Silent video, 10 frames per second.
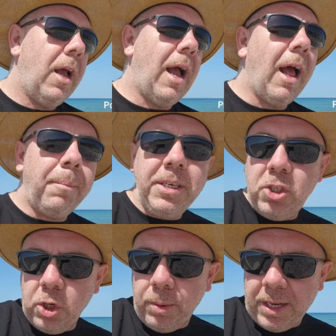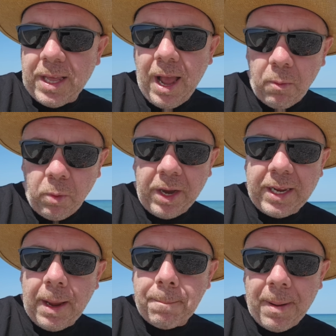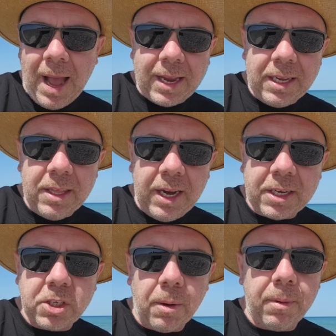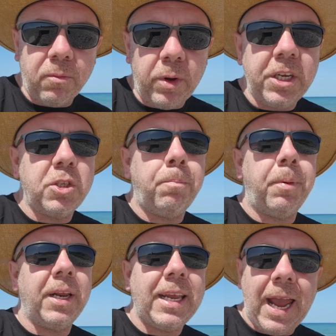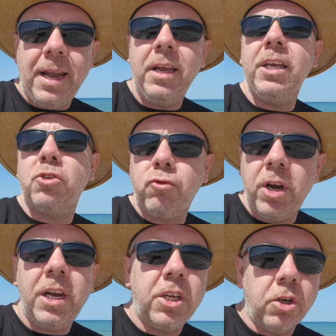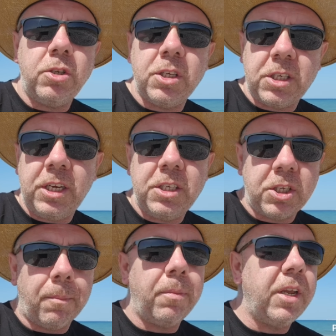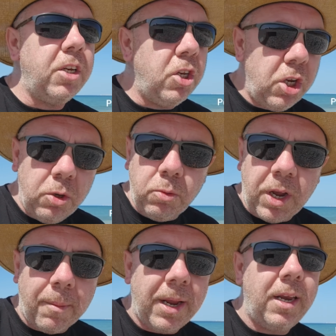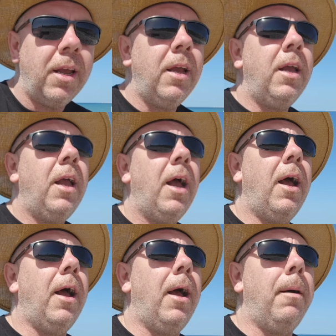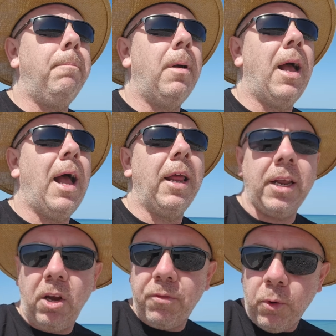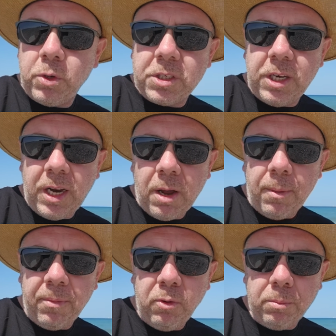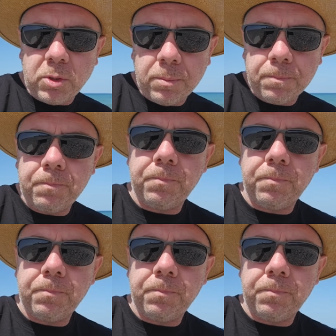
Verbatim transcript: I'll be doing that when I get back in the next couple of weeks. But again, it's really good to see something new come in, um, and I look forward to seeing how it performs.